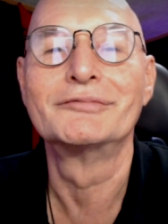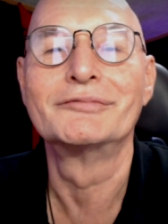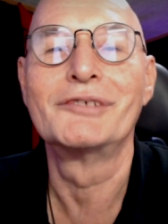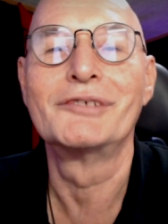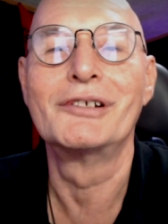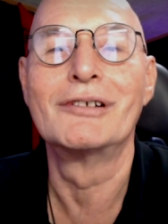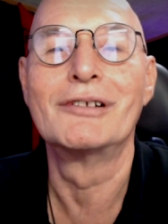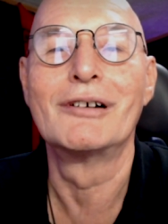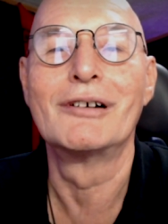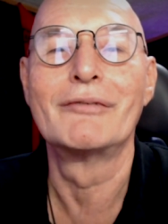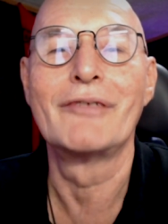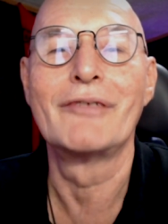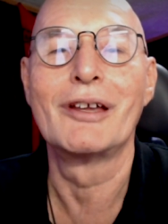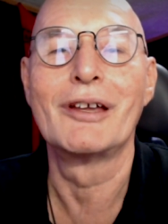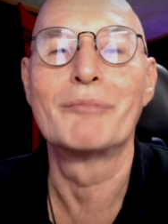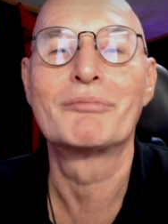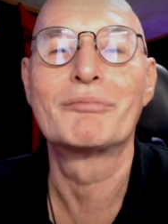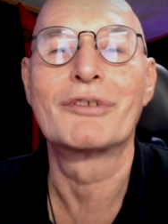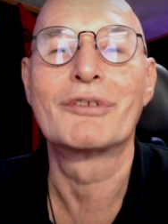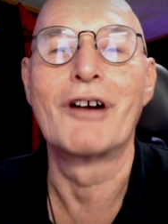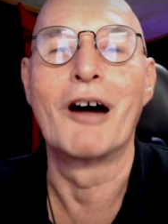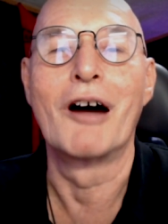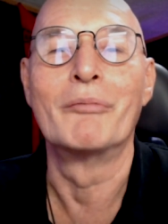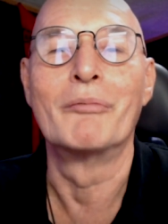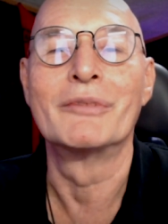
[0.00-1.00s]
You know, they're
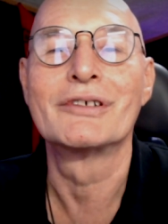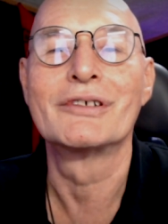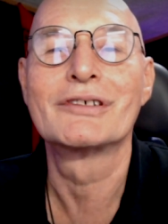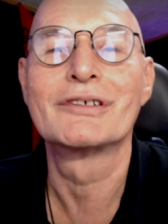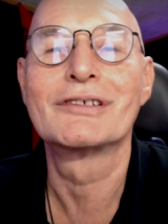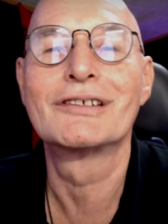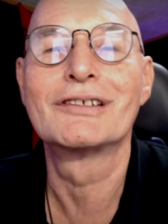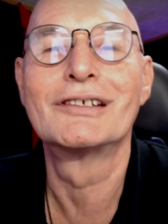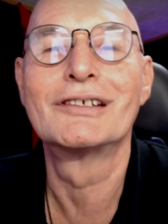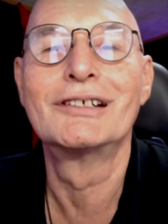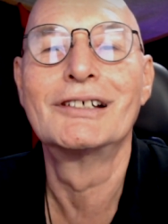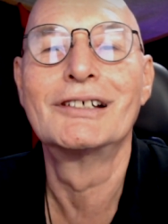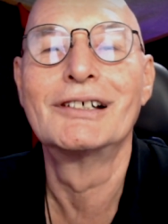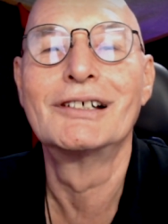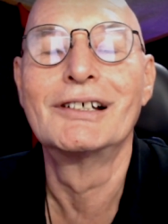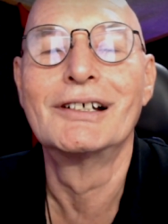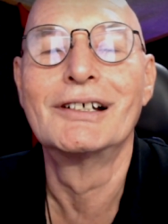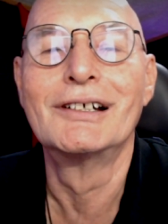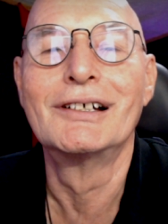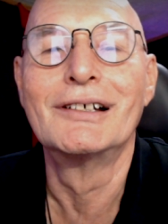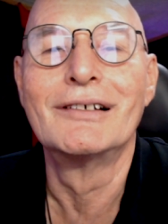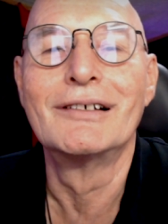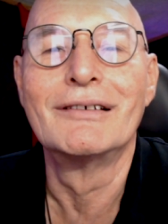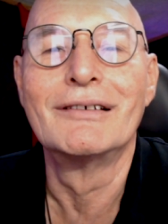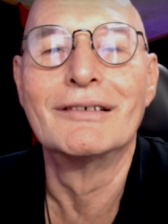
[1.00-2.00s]
promised
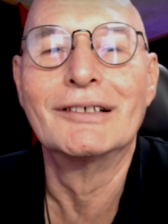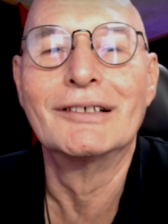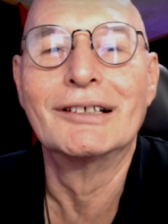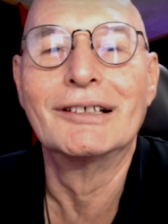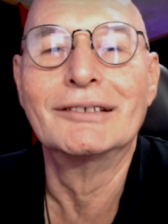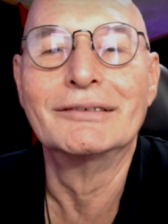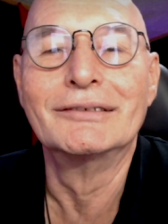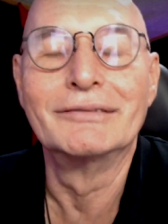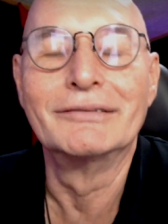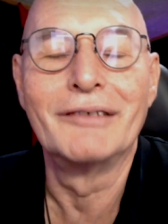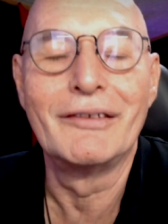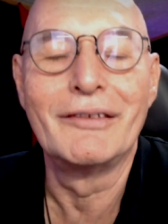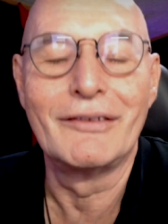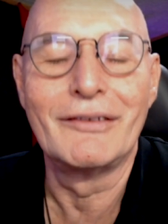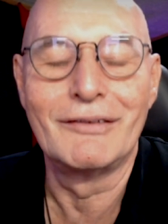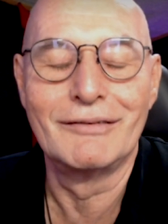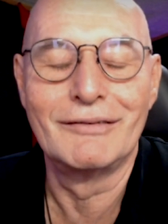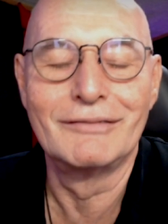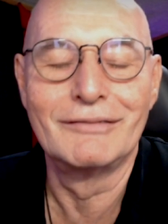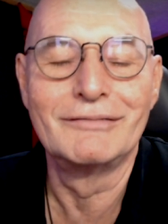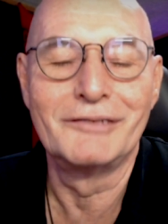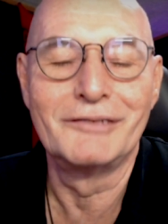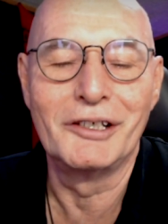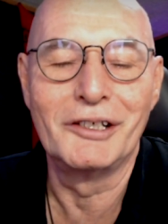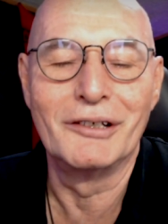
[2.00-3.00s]
and
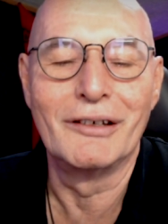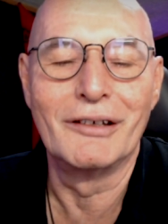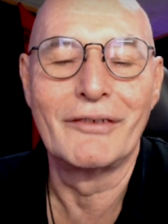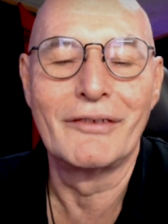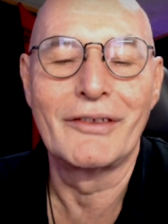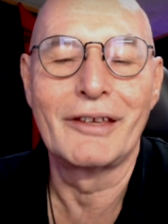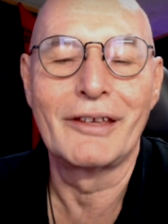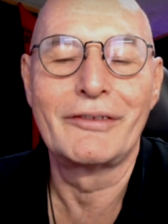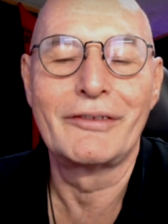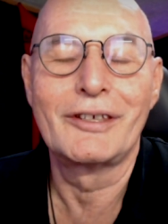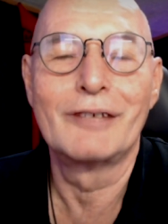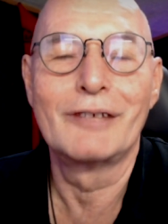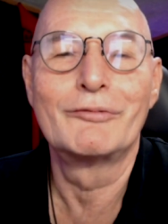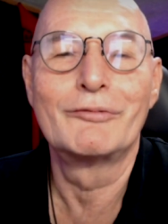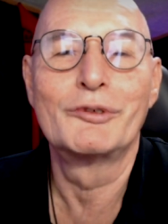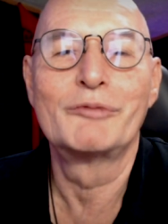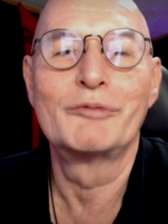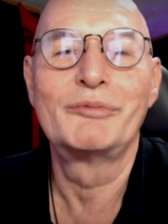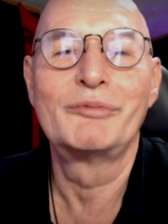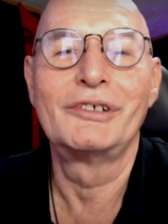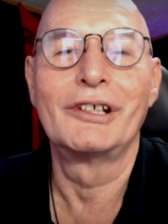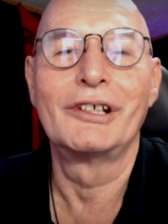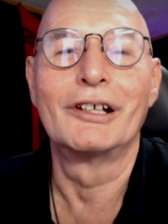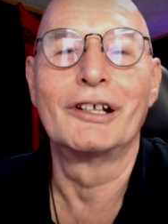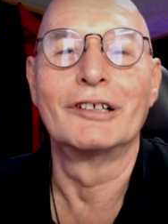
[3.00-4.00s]
you know that they would
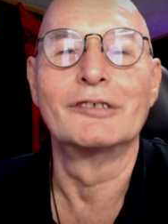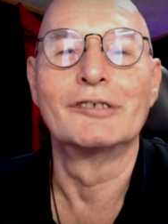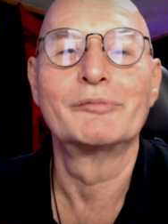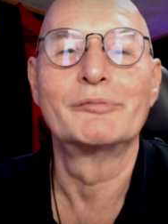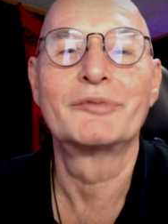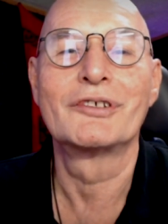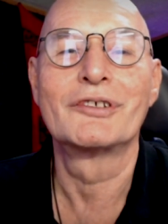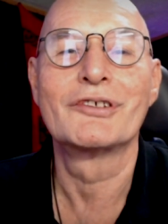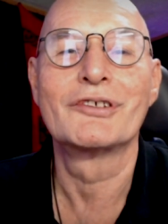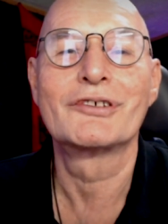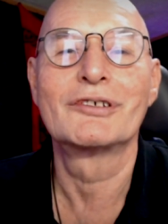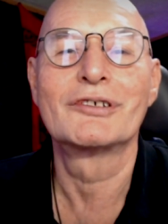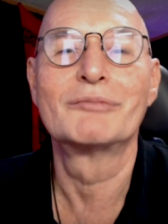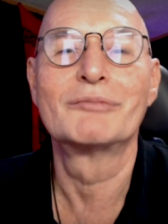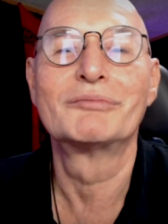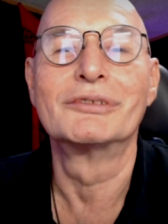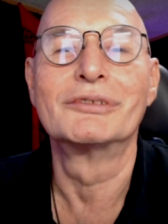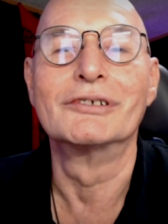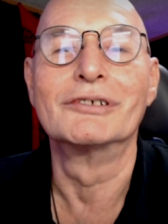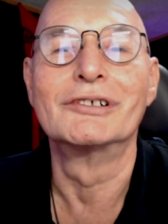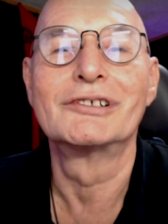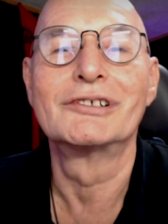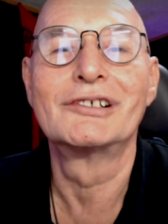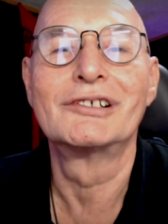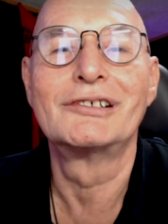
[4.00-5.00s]
be helped and
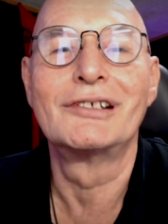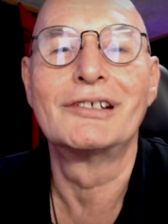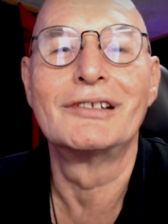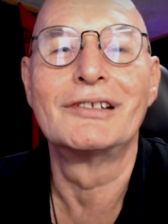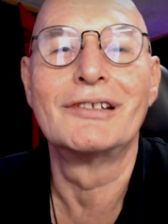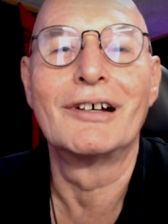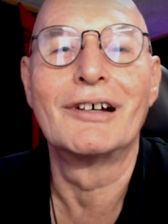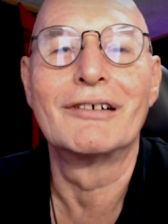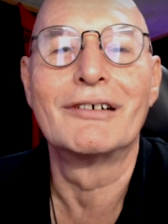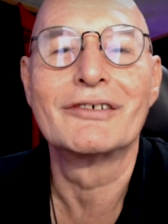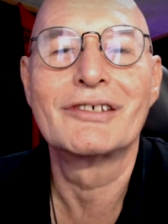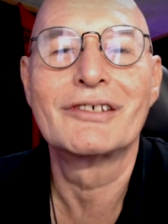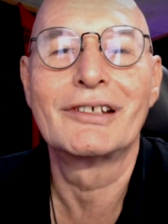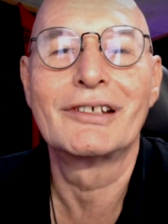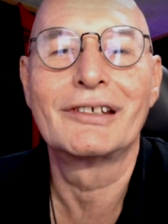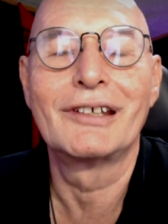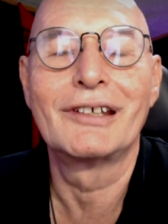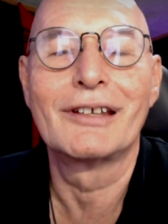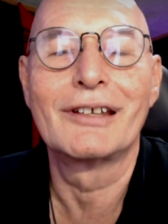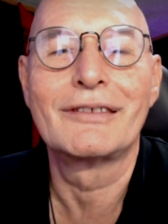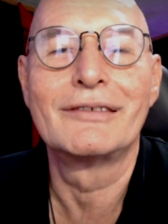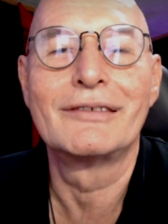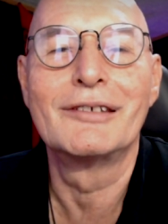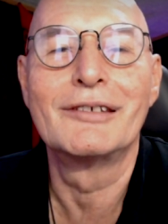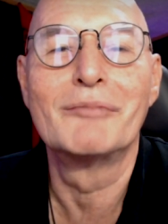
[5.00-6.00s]
supported and now they're
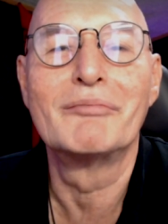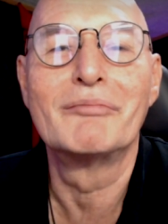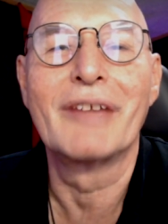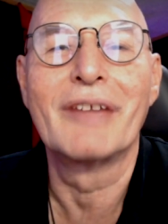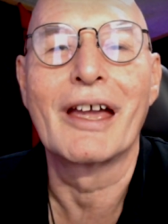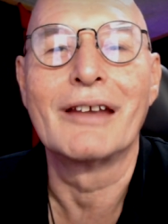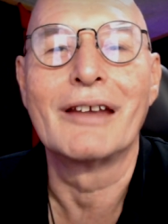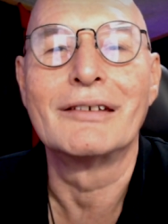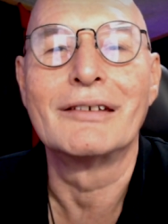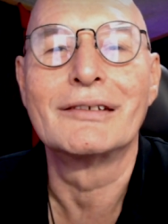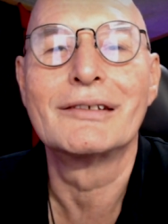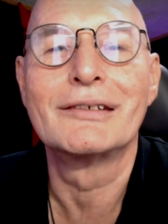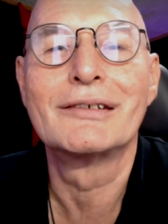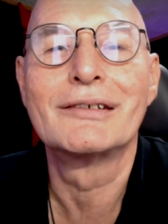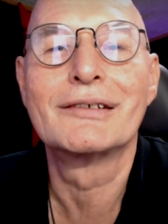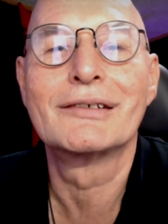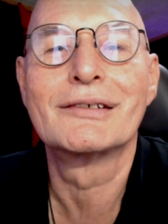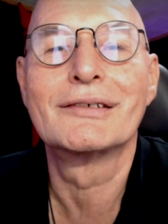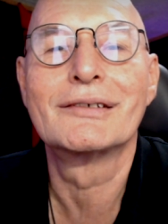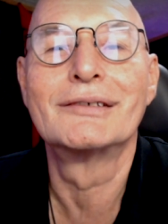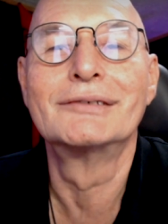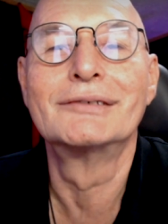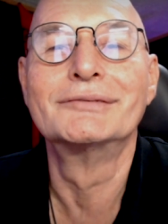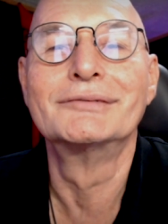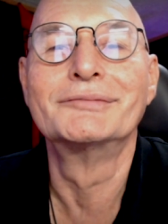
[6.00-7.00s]
getting abandoned.
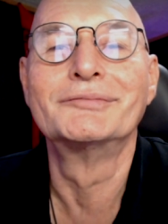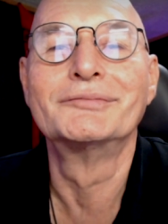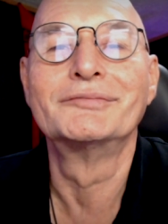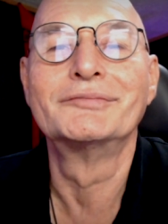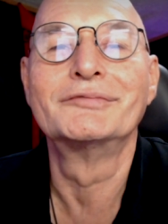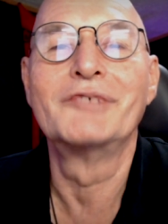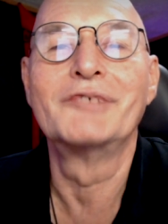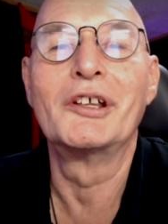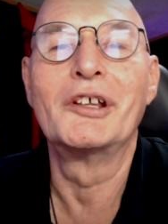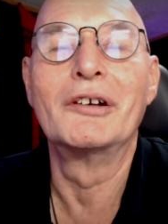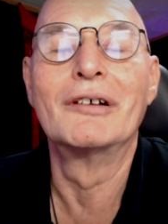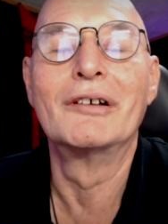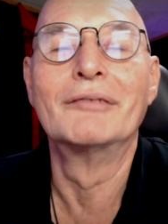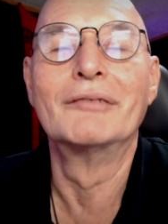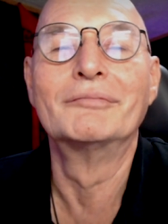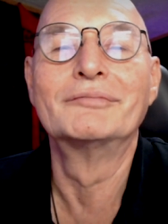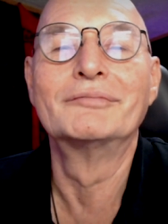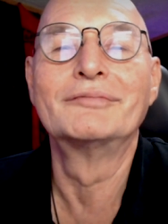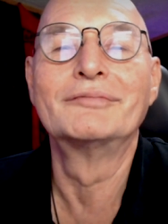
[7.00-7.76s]
You know?